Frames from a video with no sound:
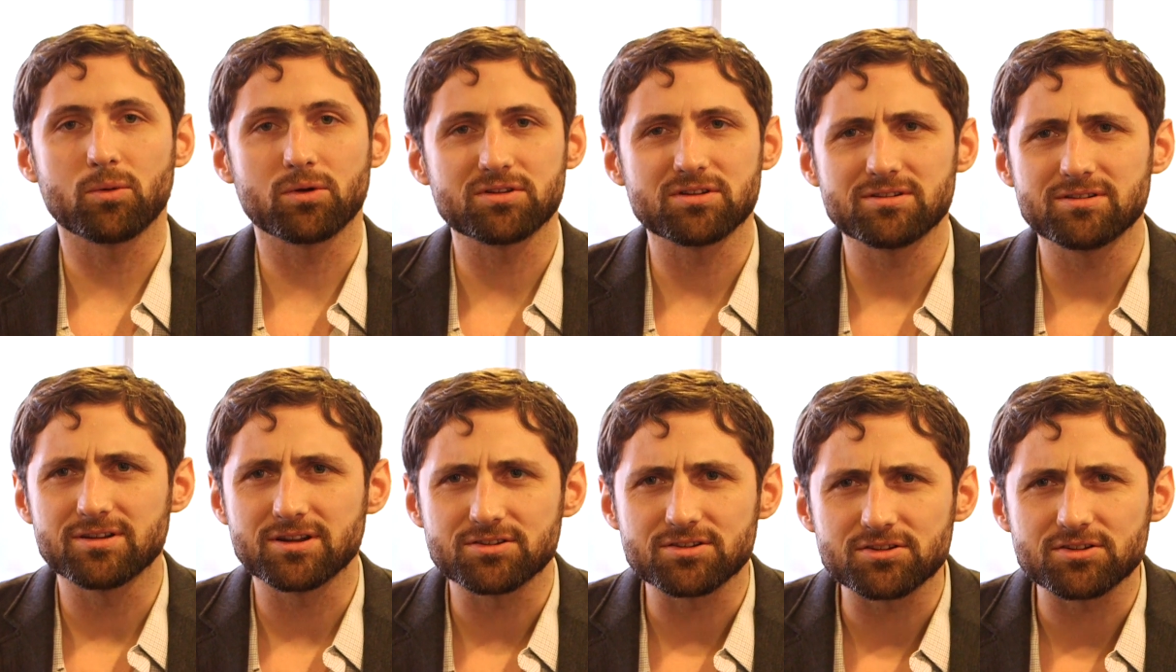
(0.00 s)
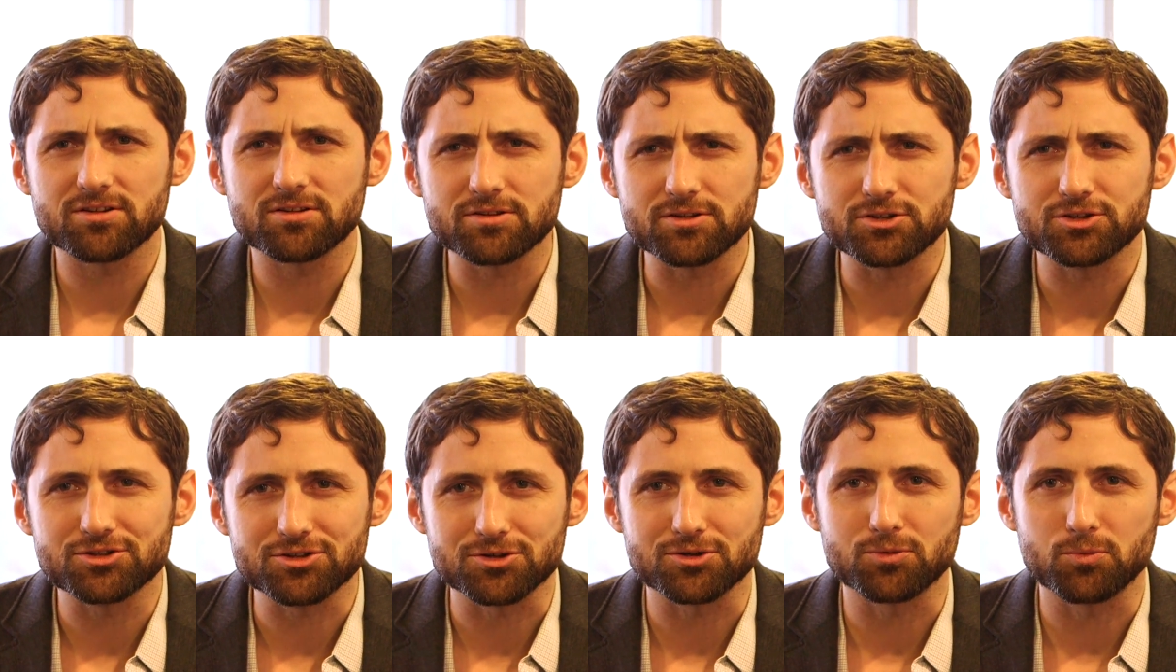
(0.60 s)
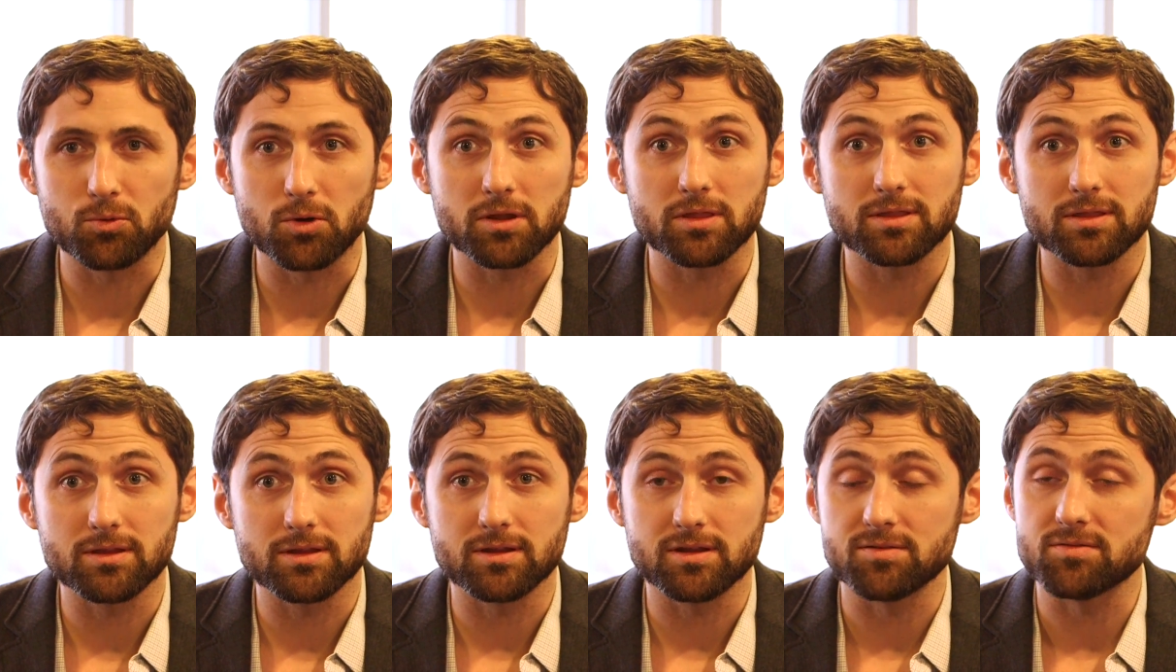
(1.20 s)
I wasn't necessarily sure what
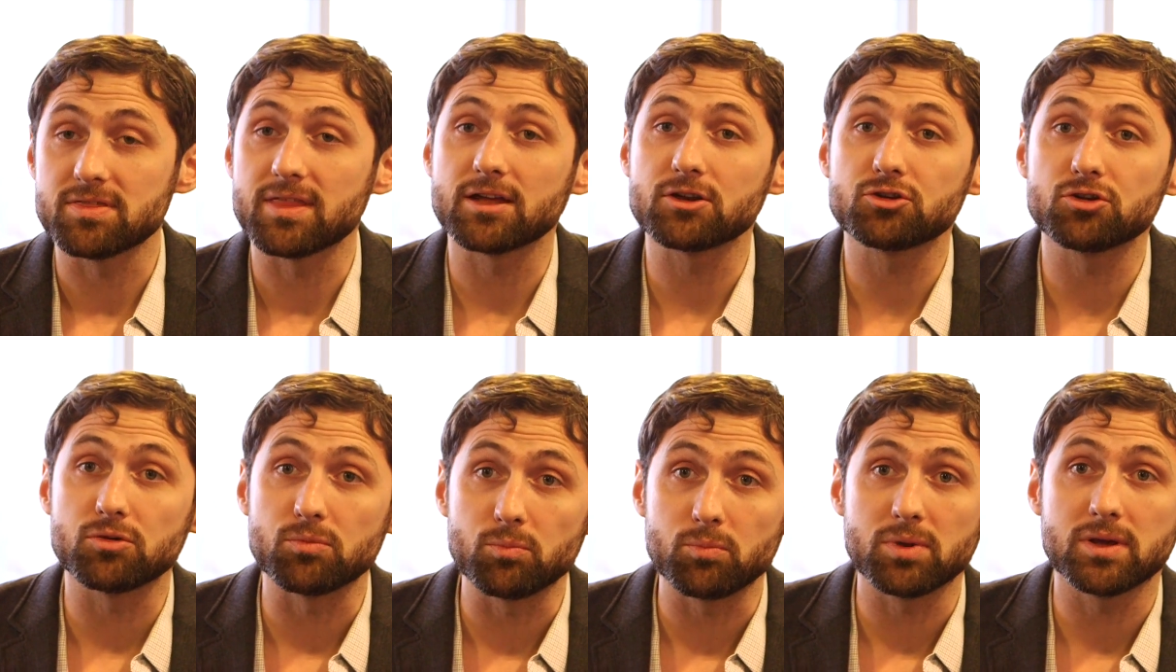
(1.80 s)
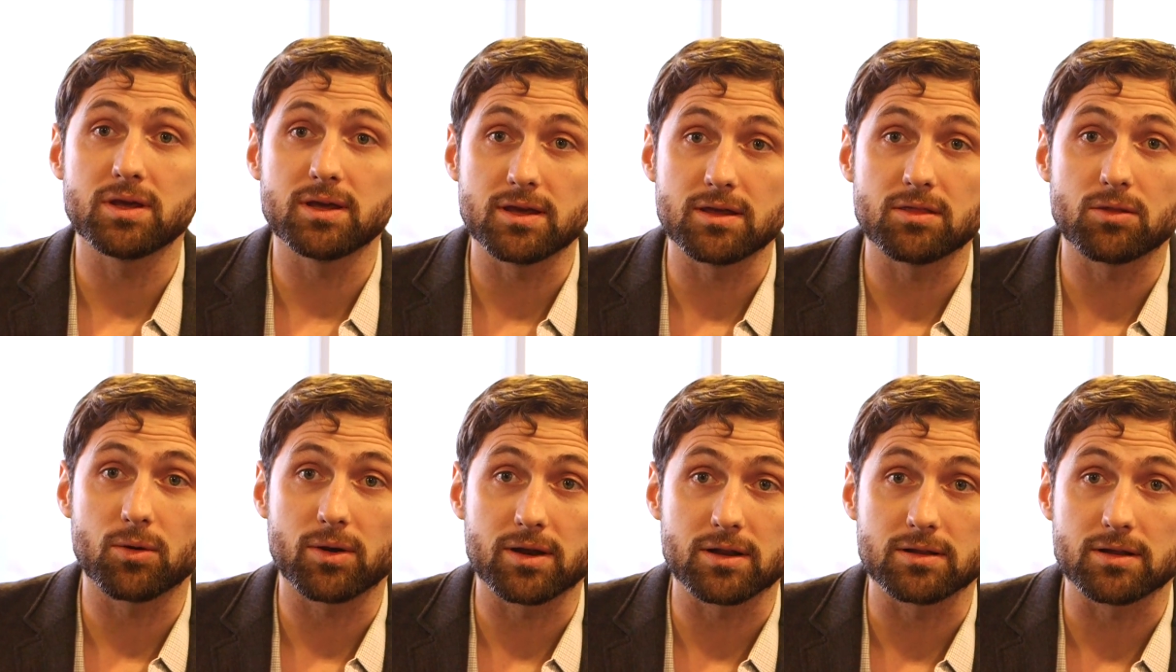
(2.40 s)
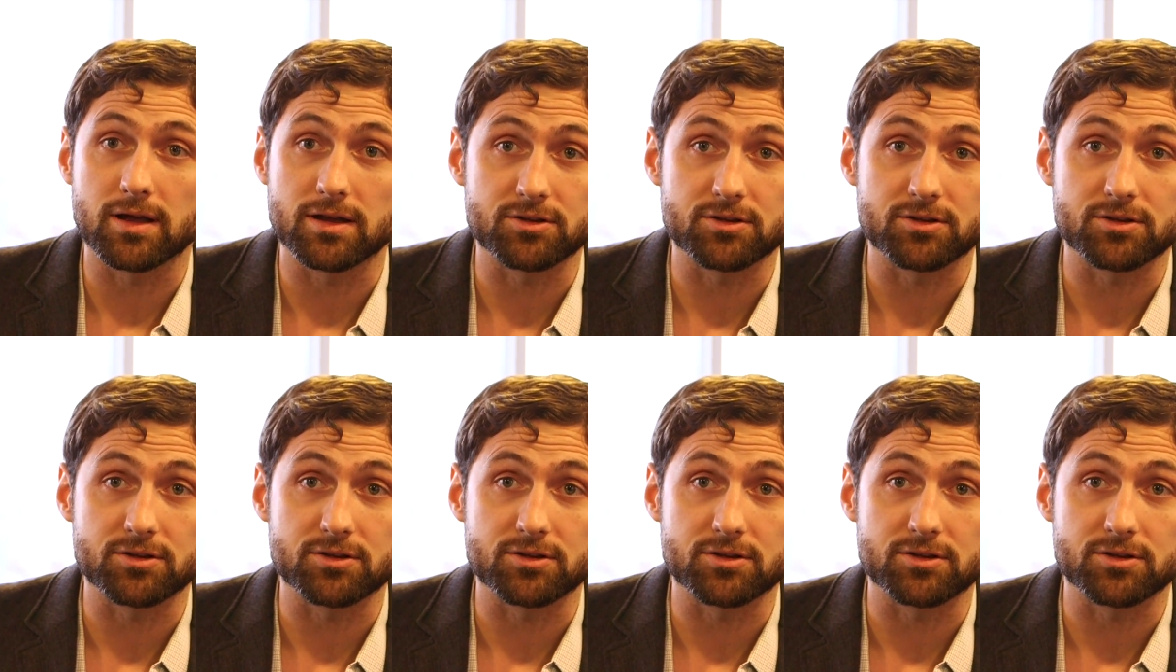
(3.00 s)
even that should be, though I, had a,